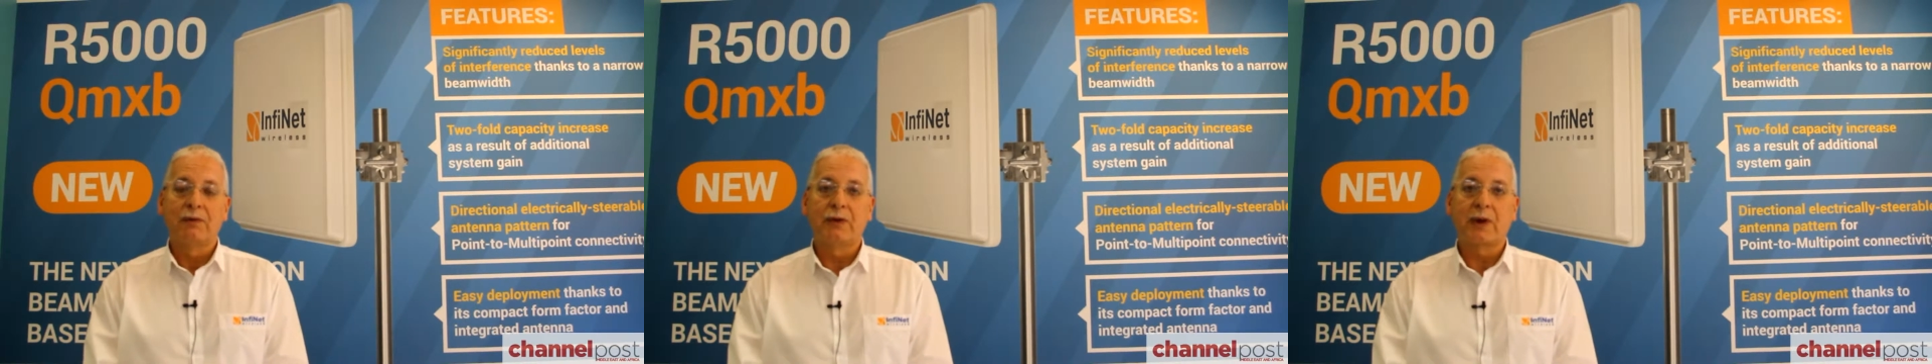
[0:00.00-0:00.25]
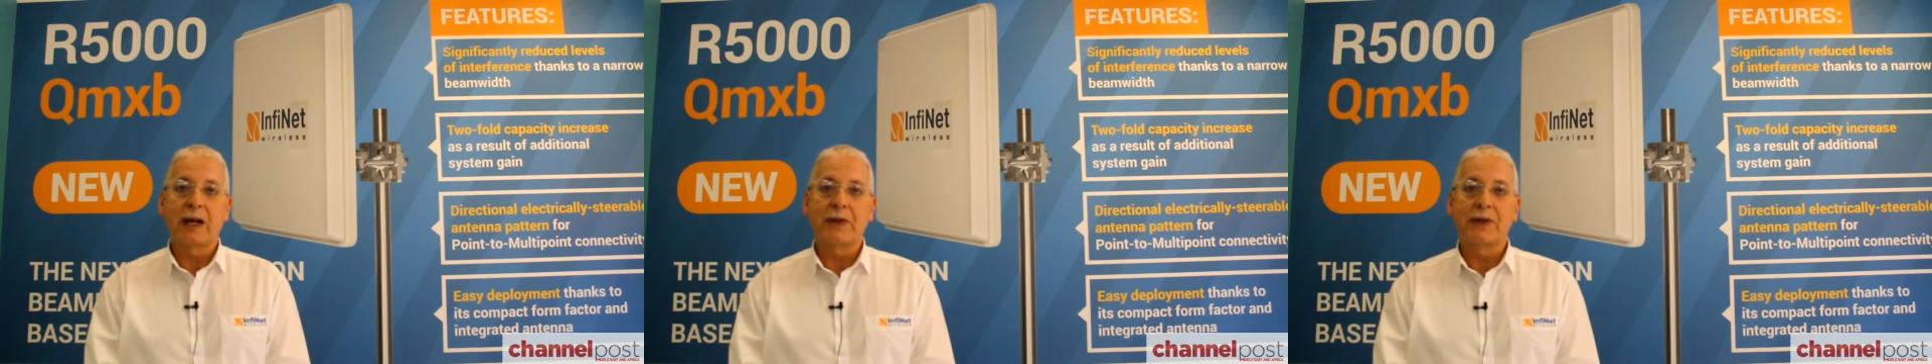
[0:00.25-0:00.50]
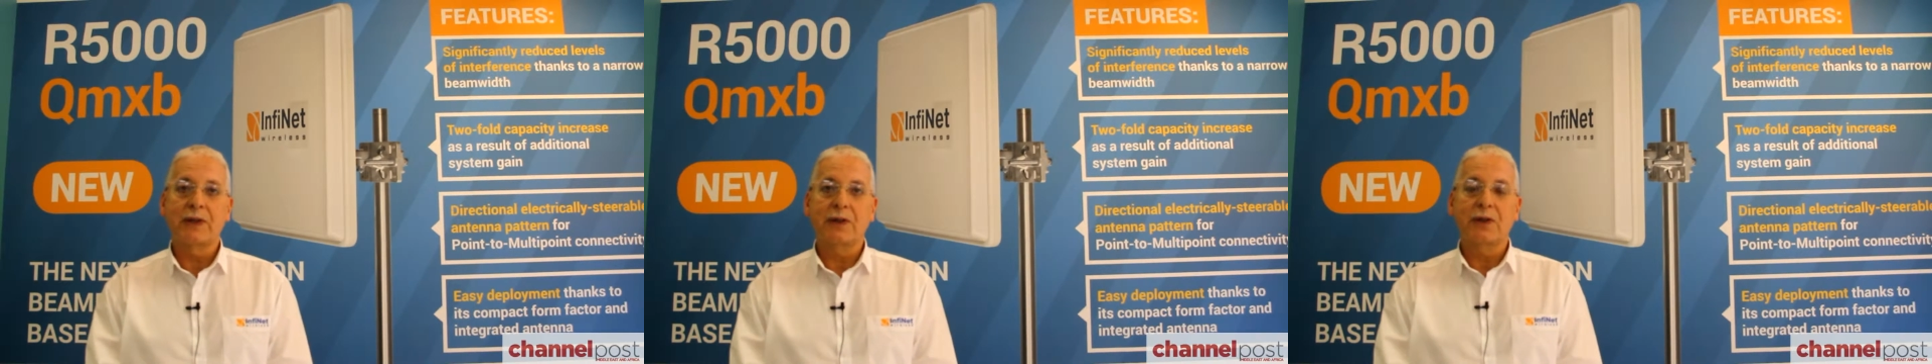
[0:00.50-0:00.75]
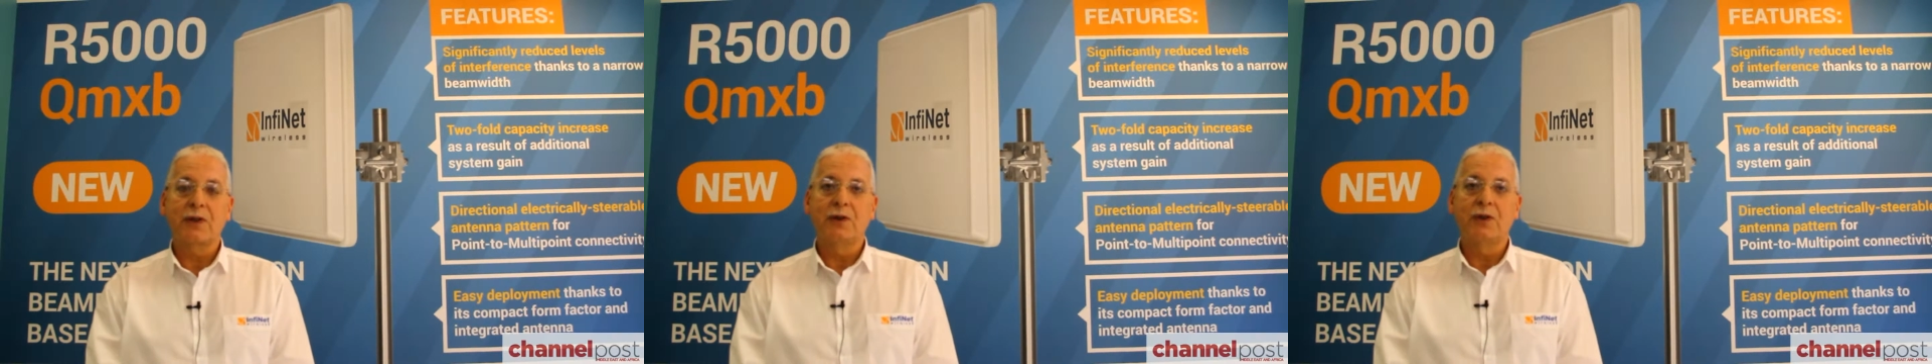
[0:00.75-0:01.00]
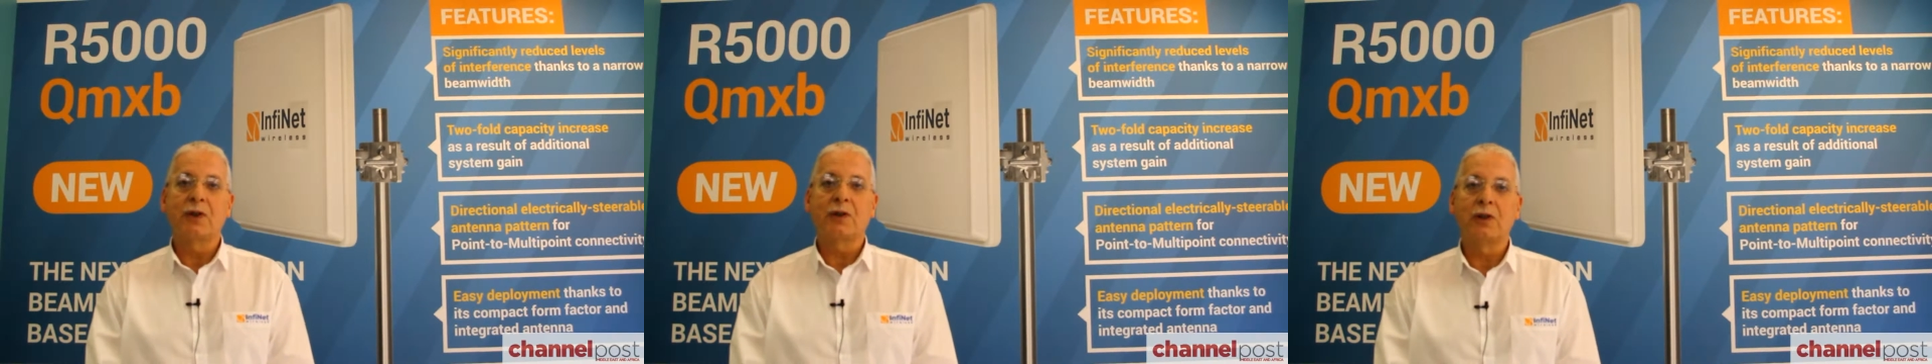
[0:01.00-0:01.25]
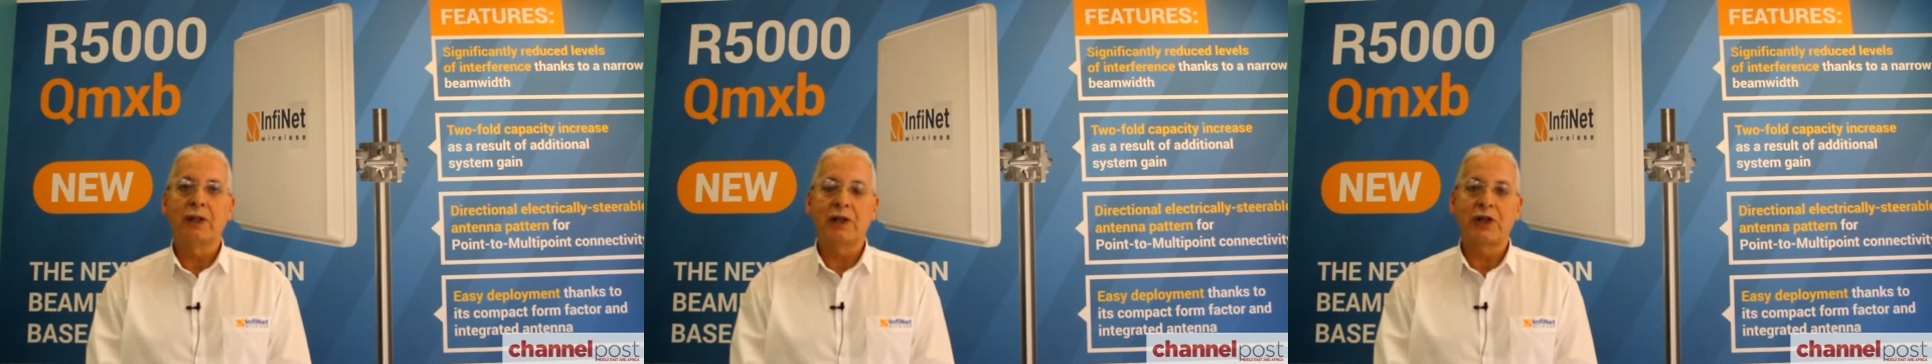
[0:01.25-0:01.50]
for us to not
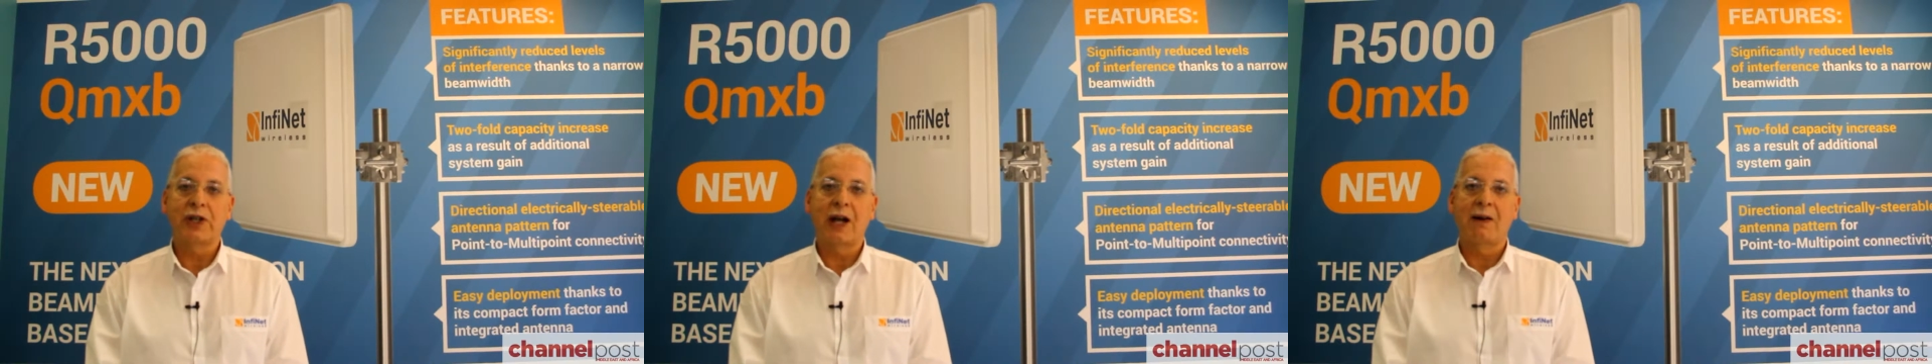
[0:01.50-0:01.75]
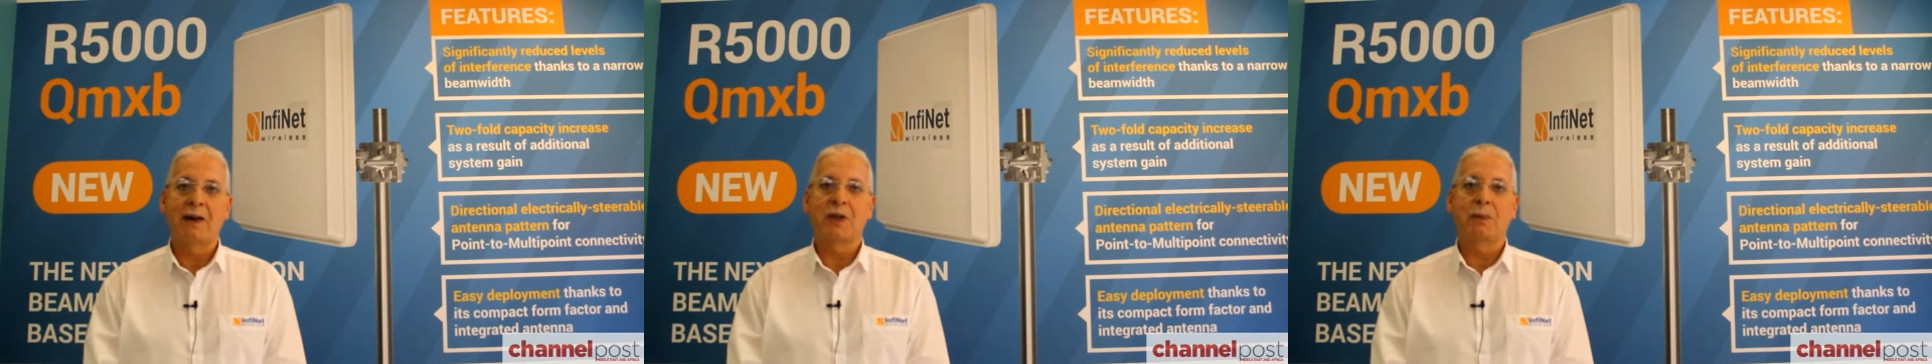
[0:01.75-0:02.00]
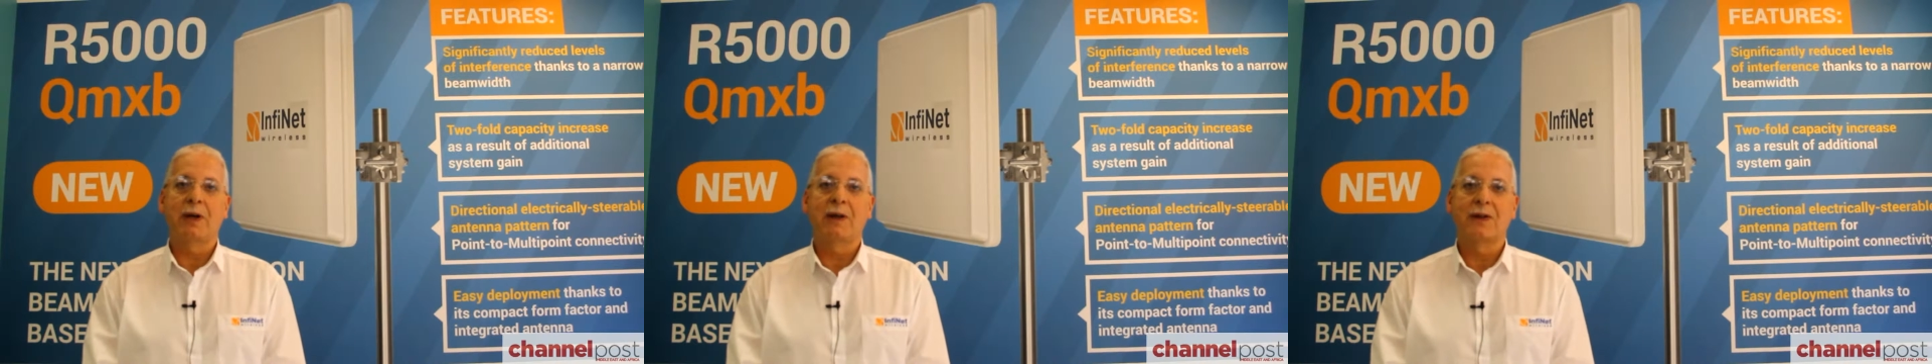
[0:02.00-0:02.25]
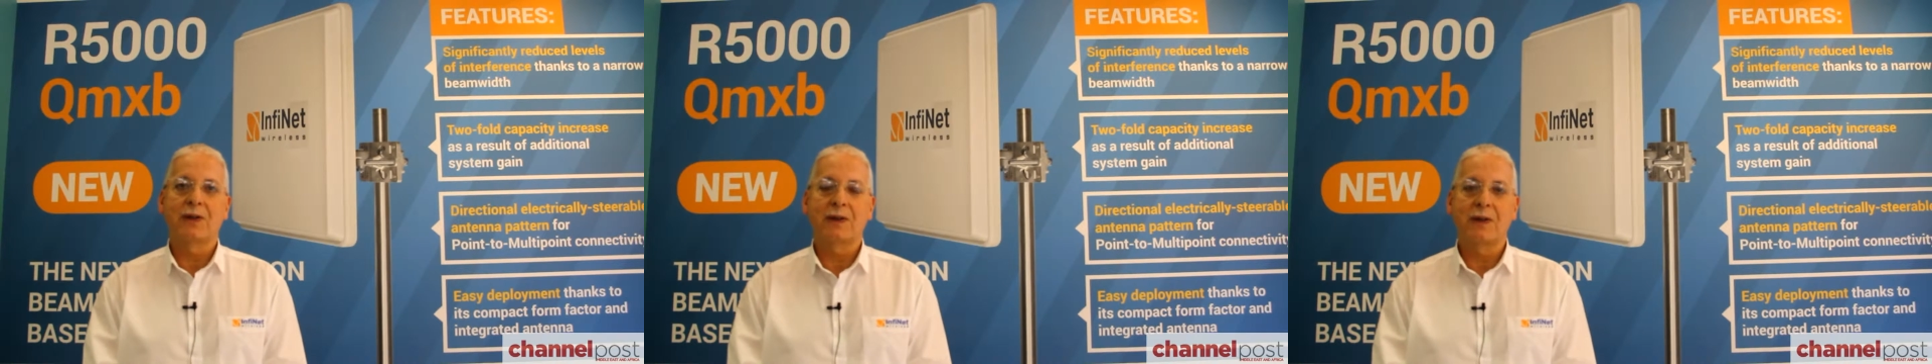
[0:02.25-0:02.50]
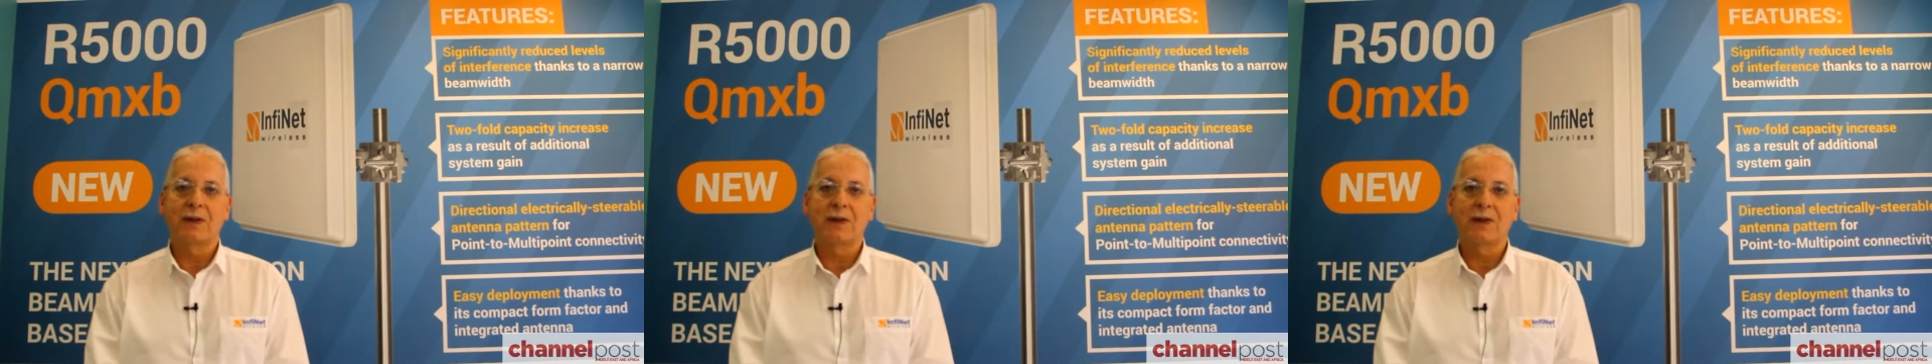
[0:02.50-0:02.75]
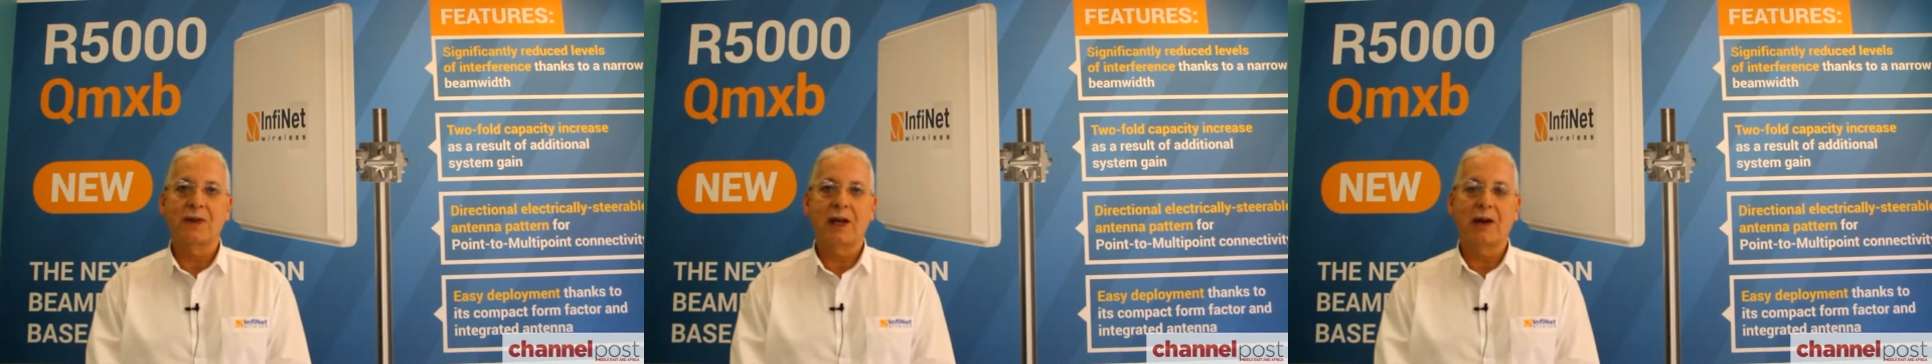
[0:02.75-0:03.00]
only share
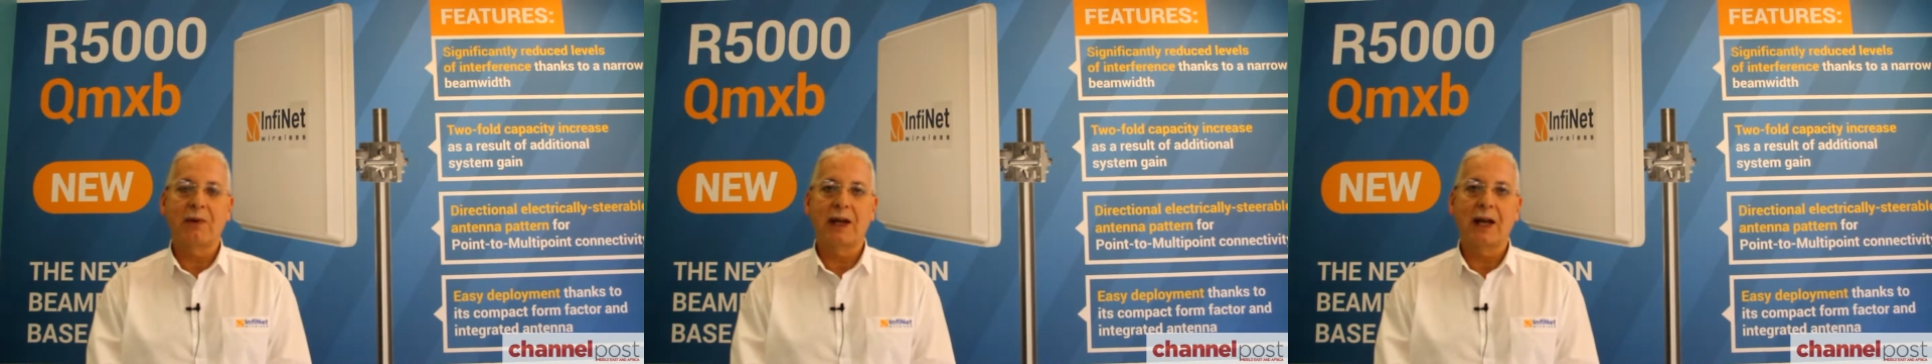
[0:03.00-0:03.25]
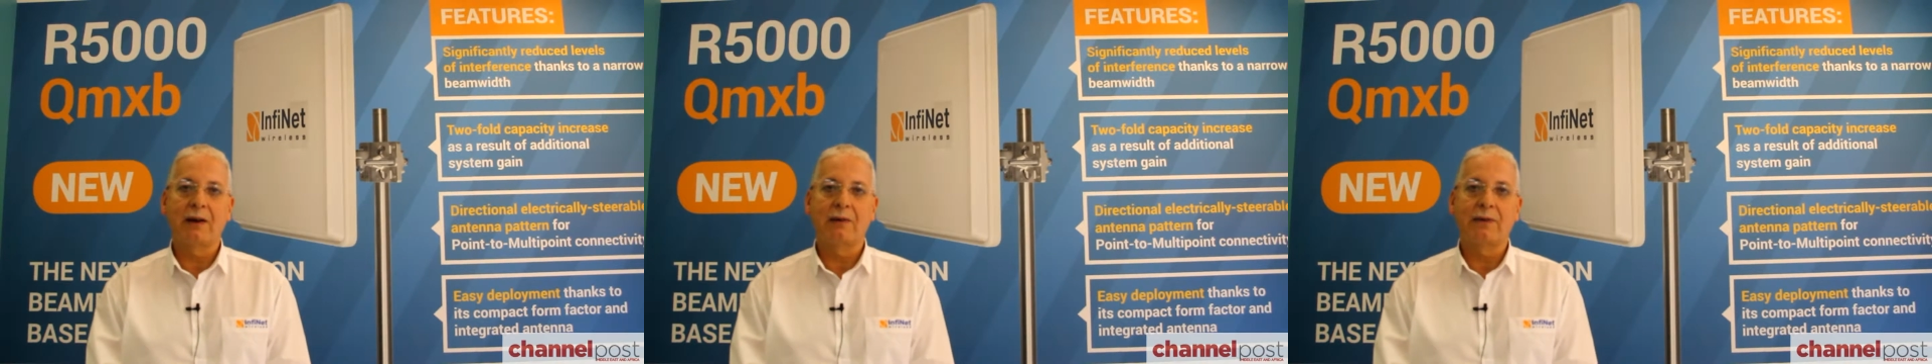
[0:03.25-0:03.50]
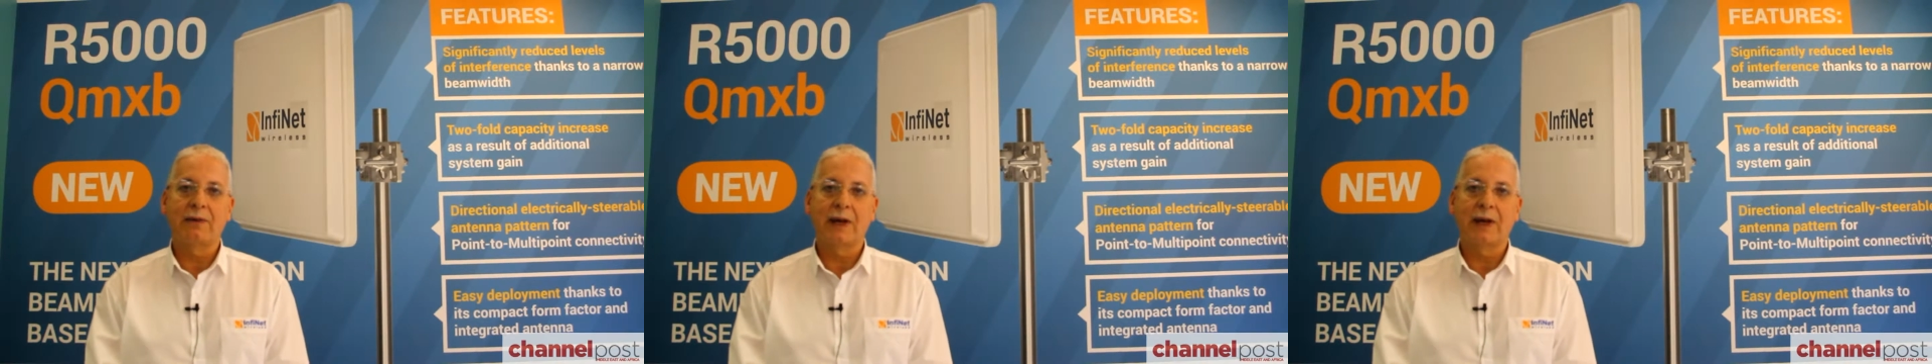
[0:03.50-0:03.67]
experiences that we have